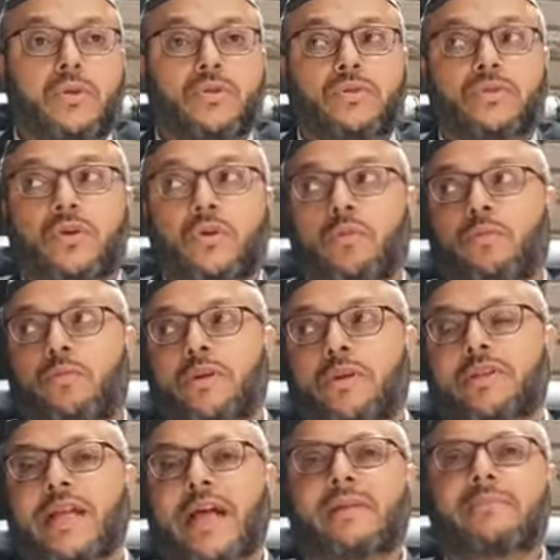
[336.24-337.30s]
So what
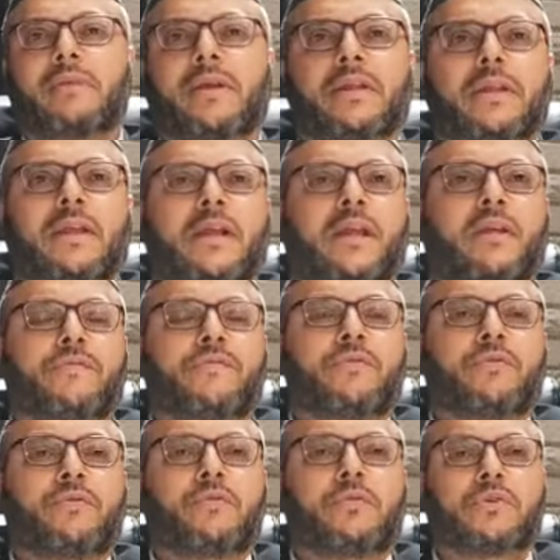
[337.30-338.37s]
does that mean? If
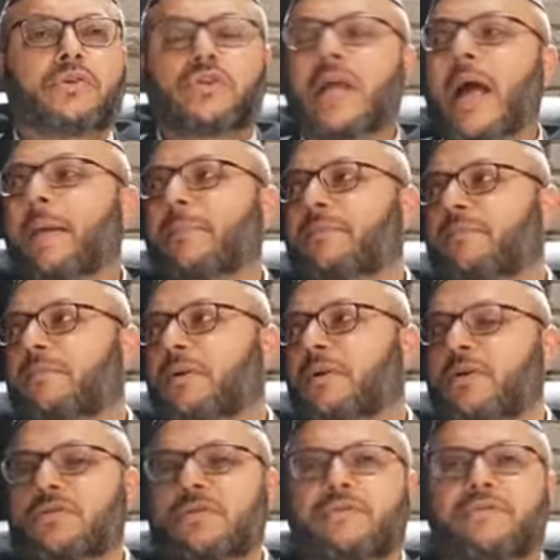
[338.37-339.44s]
you were stopped
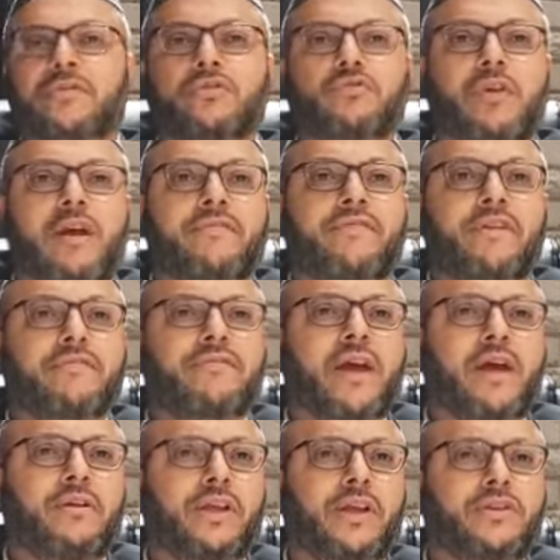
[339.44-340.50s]
because of a traffic
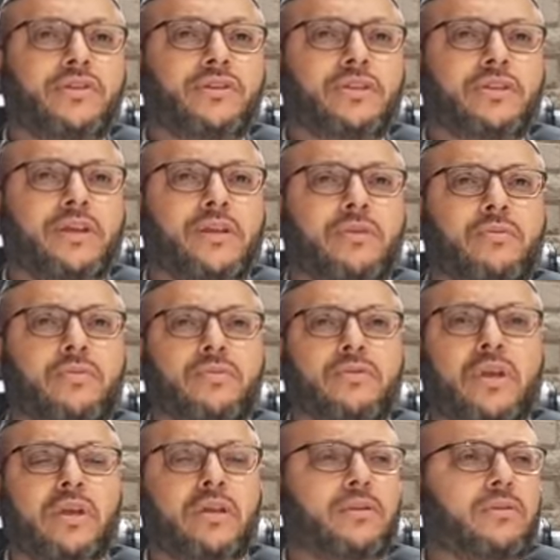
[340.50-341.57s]
violation and you were
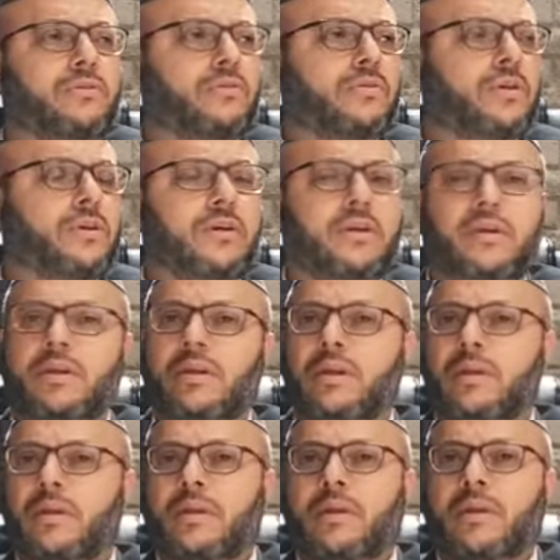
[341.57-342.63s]
taken to
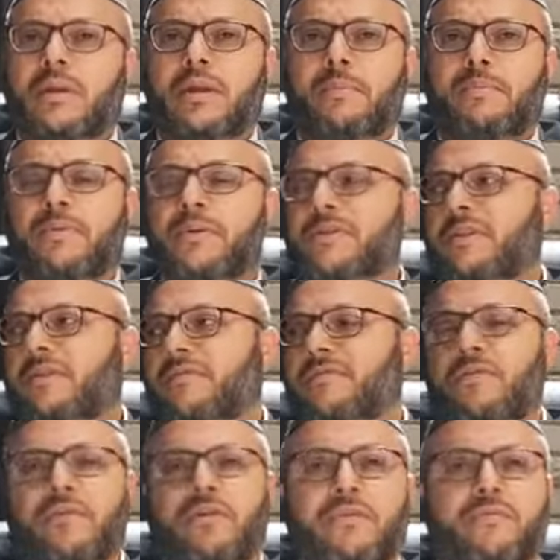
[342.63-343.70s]
a prison
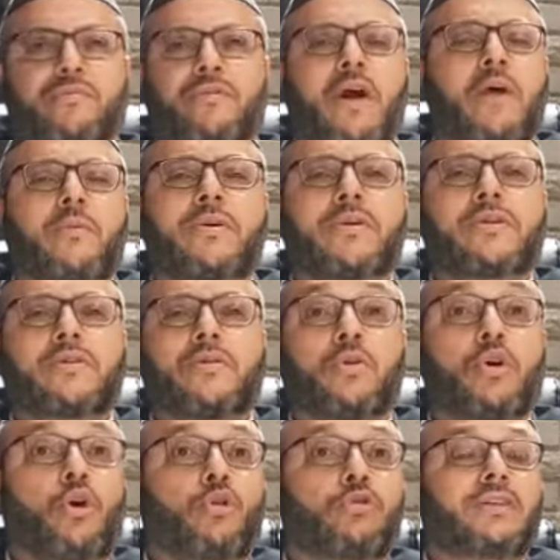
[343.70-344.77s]
for a few hours
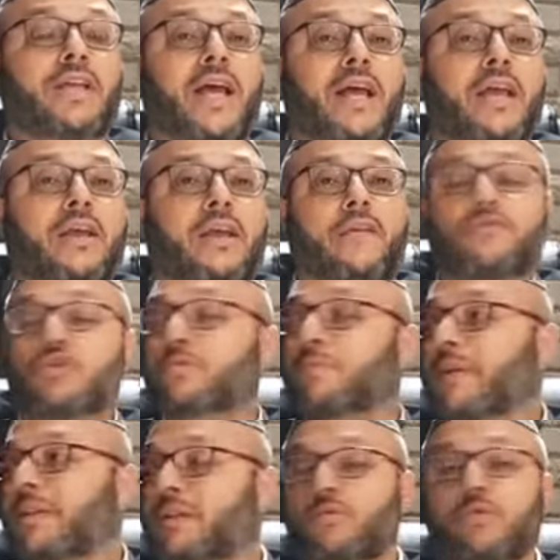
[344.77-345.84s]
or a whole day, you have to
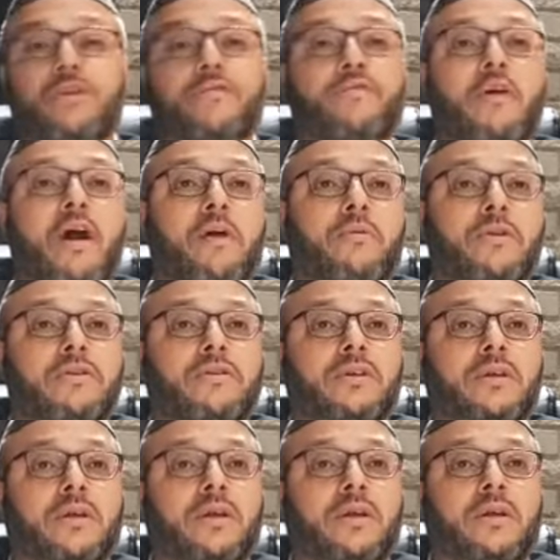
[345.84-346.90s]
spend the 24 hours.
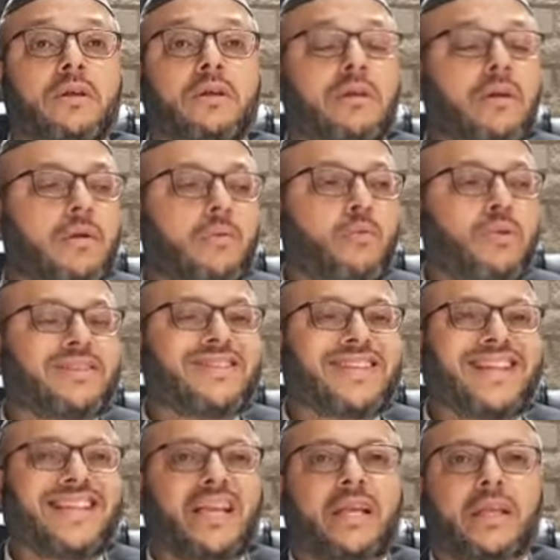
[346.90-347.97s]
What's the
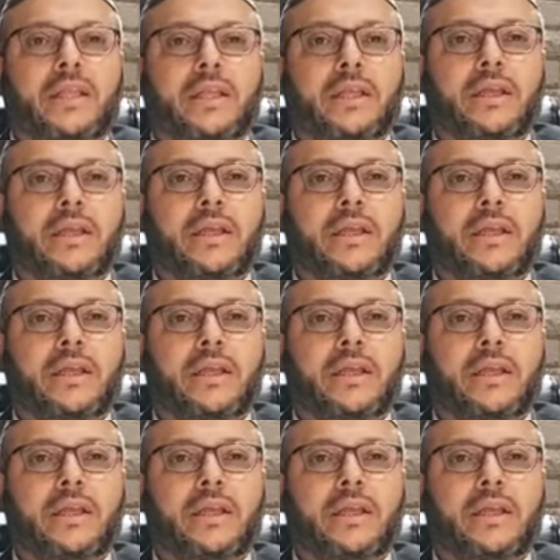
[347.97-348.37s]
deal?